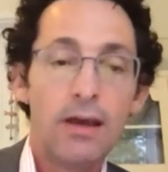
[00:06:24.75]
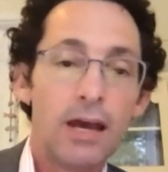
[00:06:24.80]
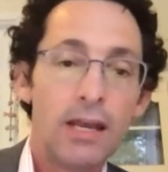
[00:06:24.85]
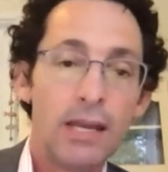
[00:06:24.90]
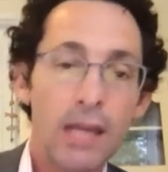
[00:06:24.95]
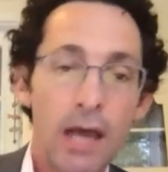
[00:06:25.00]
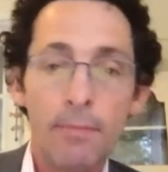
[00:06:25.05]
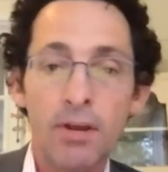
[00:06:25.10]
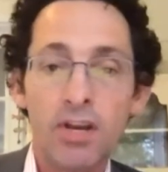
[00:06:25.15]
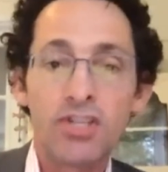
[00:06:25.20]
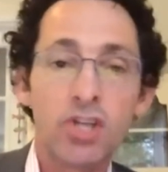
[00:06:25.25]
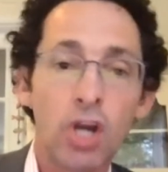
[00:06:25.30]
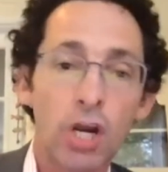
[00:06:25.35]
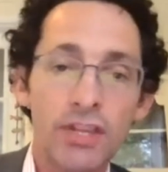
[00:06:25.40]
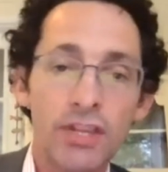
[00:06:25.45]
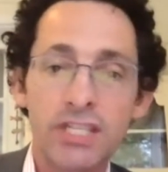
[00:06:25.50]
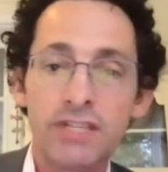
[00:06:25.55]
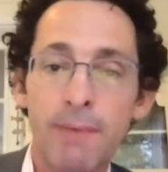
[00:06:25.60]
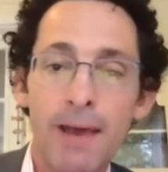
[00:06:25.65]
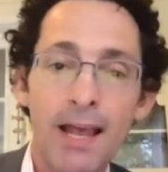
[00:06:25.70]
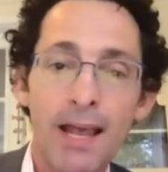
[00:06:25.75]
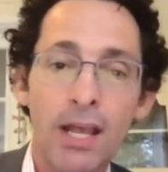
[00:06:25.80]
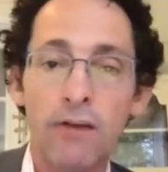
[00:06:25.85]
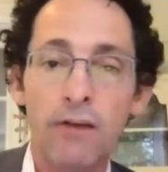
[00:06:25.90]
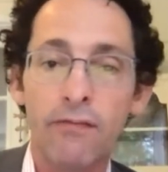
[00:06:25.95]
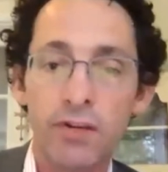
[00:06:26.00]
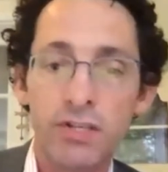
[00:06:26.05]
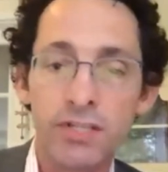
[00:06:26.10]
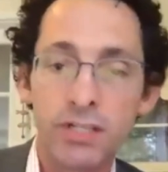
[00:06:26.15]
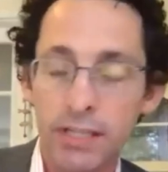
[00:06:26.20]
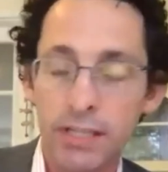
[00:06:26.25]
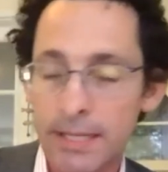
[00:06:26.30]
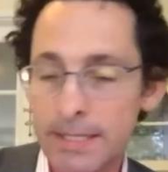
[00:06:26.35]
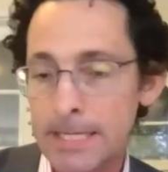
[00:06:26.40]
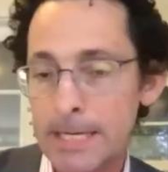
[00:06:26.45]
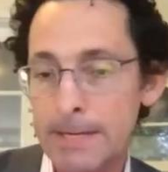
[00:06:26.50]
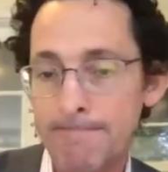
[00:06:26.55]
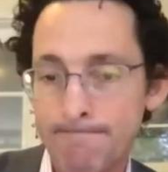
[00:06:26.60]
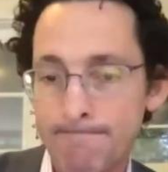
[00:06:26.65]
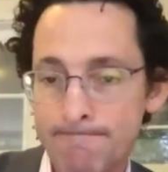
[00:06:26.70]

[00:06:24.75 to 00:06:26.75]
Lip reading: Now I'm going to turn this back over to Lindsay.